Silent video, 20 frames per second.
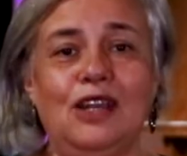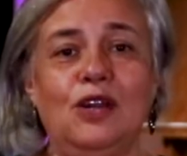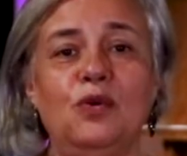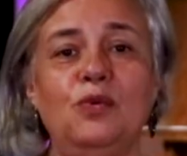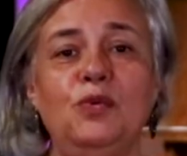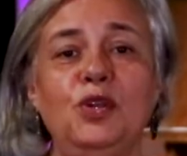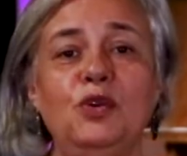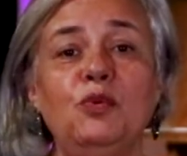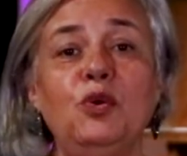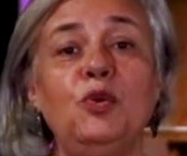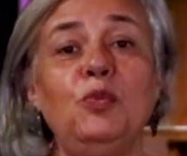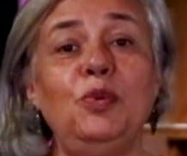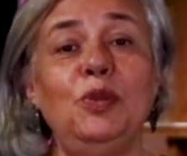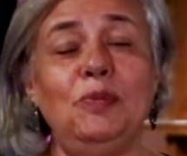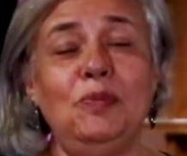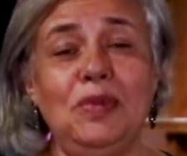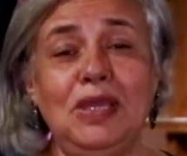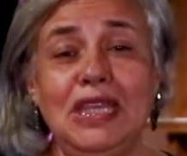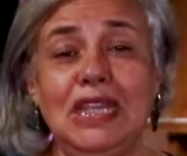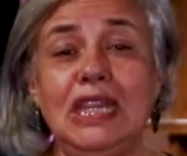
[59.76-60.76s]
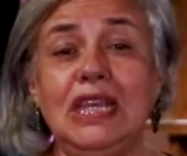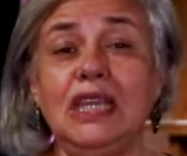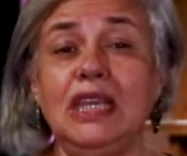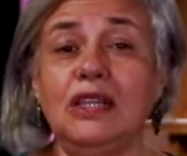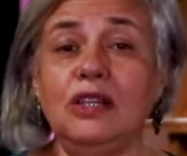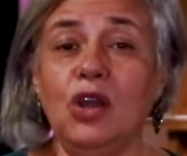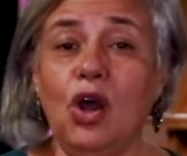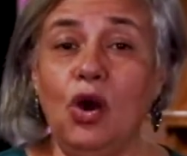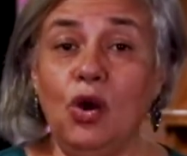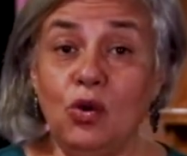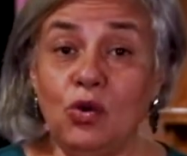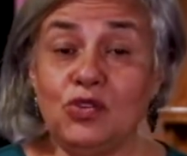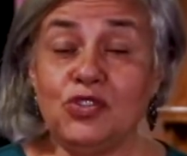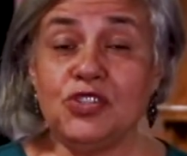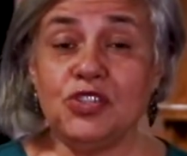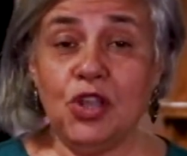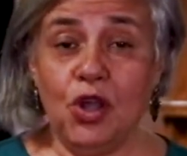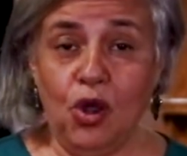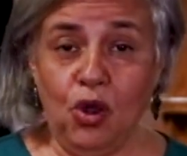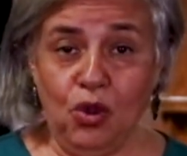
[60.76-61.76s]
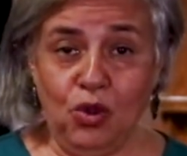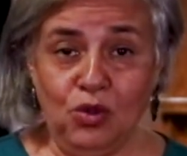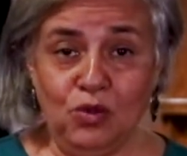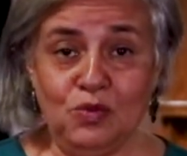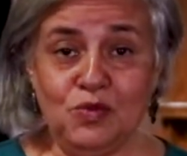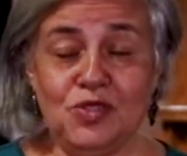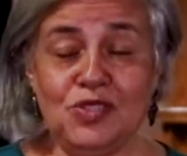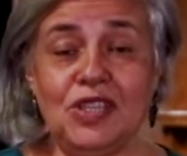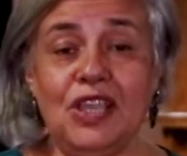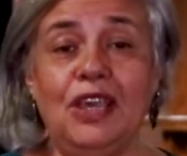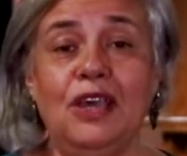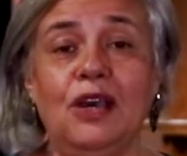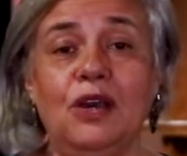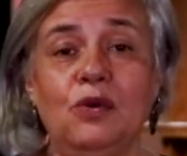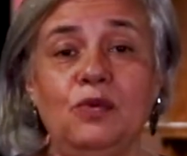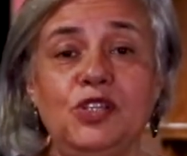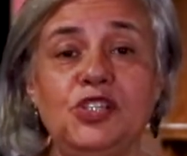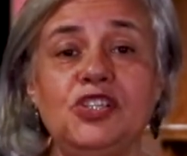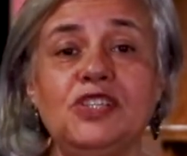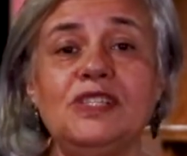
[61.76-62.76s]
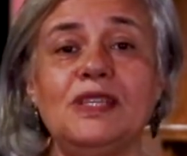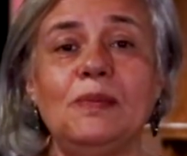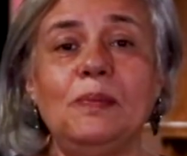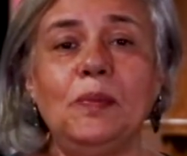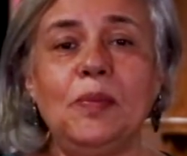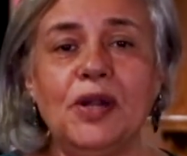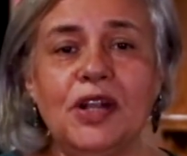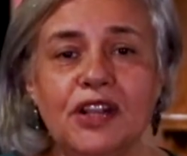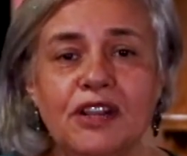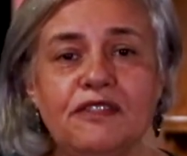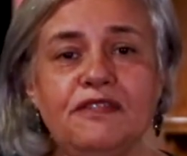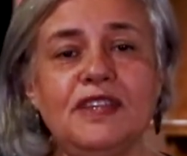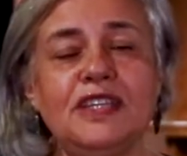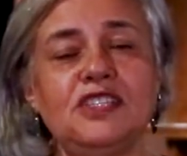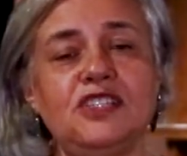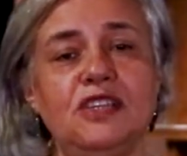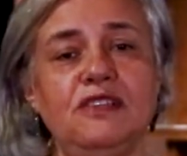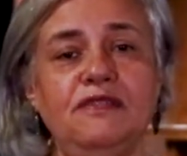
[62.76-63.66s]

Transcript: We will be meeting in host homes, which is a perfect